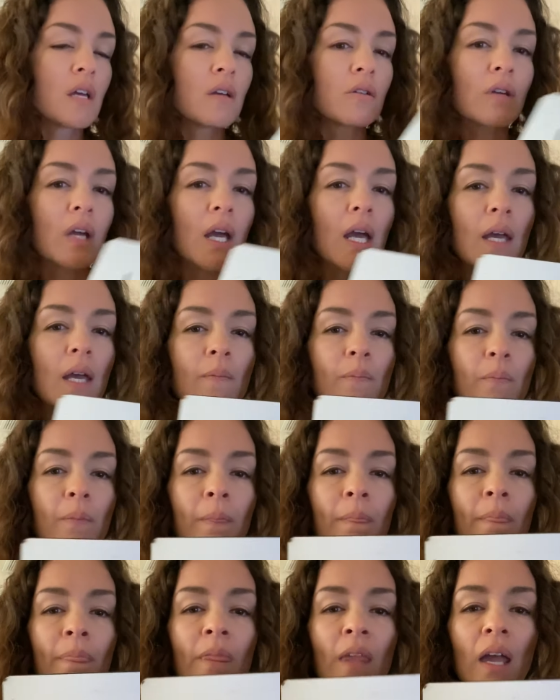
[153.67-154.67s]
okay,
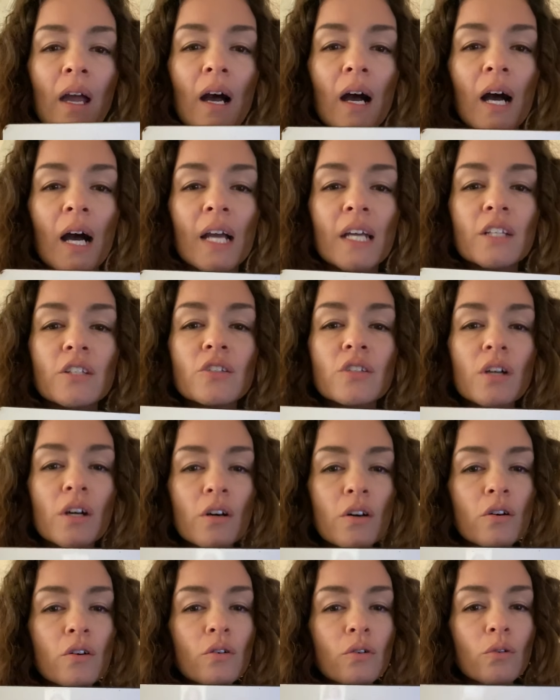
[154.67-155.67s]
I
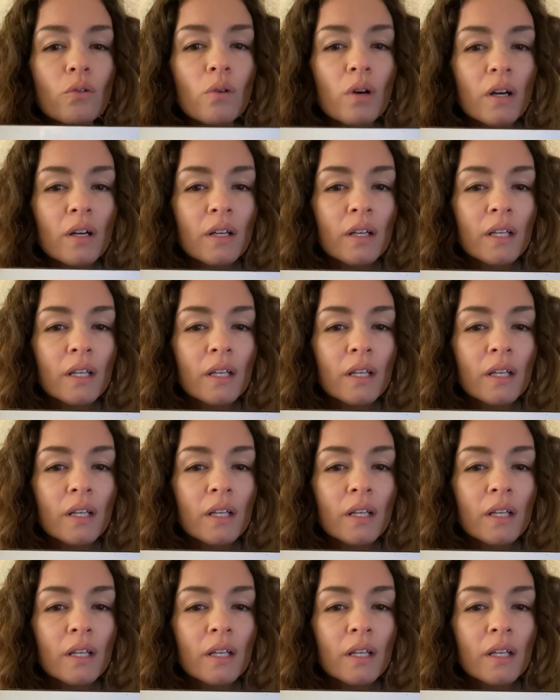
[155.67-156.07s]
know